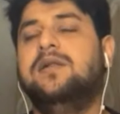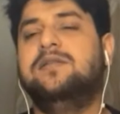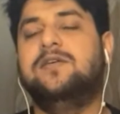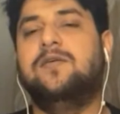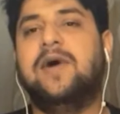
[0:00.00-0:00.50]

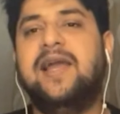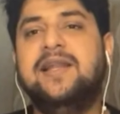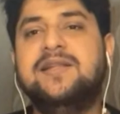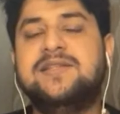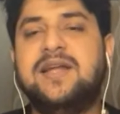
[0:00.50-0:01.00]
the
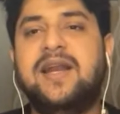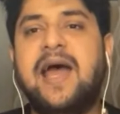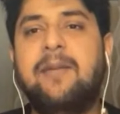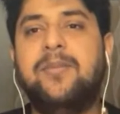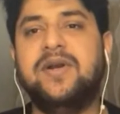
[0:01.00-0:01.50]
violence that
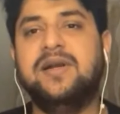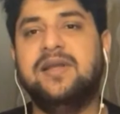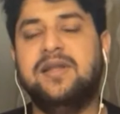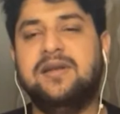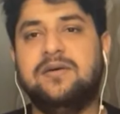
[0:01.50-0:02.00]
happened
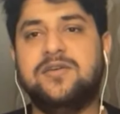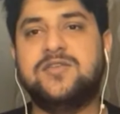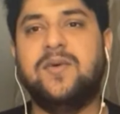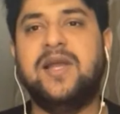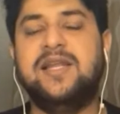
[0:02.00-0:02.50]
in
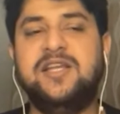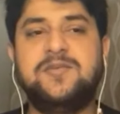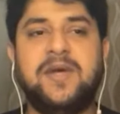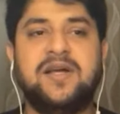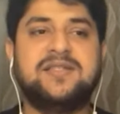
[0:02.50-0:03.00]
erstwhile
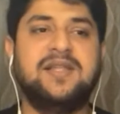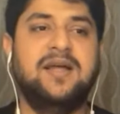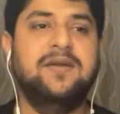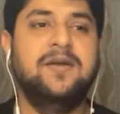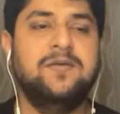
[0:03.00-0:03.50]
East
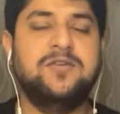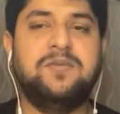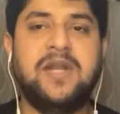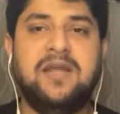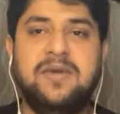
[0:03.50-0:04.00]
Pakistan was
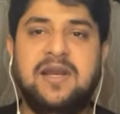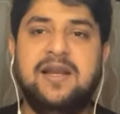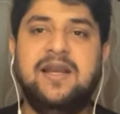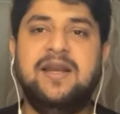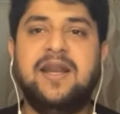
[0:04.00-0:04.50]

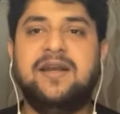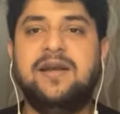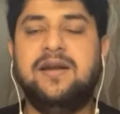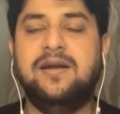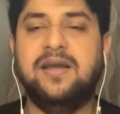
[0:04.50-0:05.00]
primarily
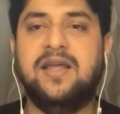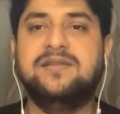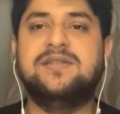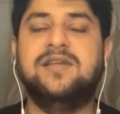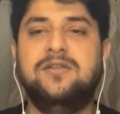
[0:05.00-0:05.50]
directed
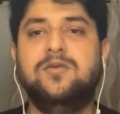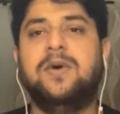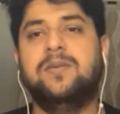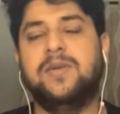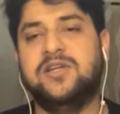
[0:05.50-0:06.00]
against the Hindu
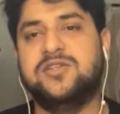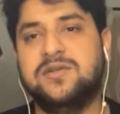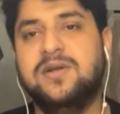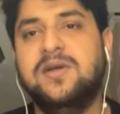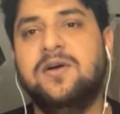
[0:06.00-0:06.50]

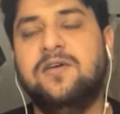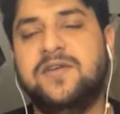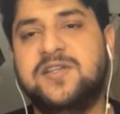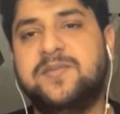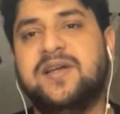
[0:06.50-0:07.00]
population of
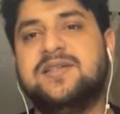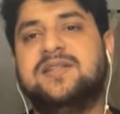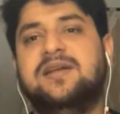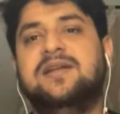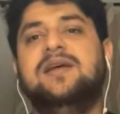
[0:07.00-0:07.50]
East
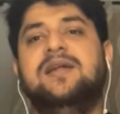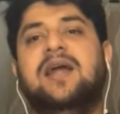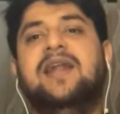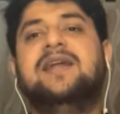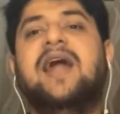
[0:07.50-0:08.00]
Pakistan.
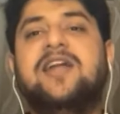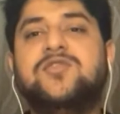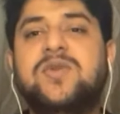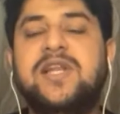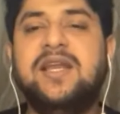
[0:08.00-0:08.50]
And
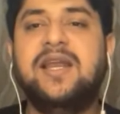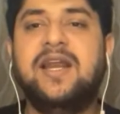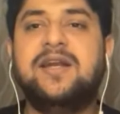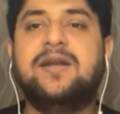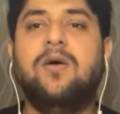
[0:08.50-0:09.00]
gradually,
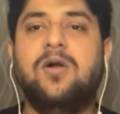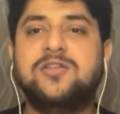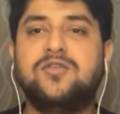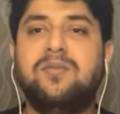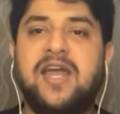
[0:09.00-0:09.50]
it
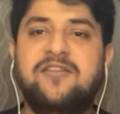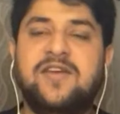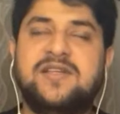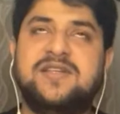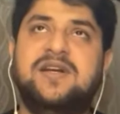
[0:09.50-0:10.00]
also
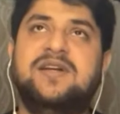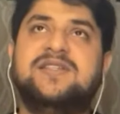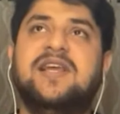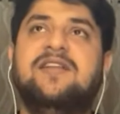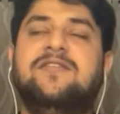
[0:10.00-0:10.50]
manifested
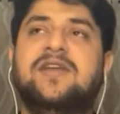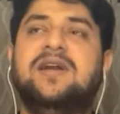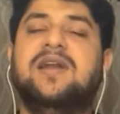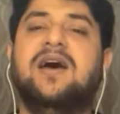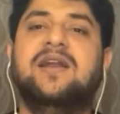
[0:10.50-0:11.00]
itself
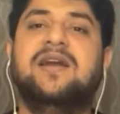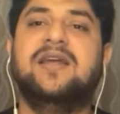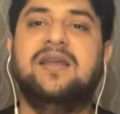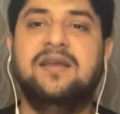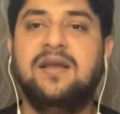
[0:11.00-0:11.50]
in targeting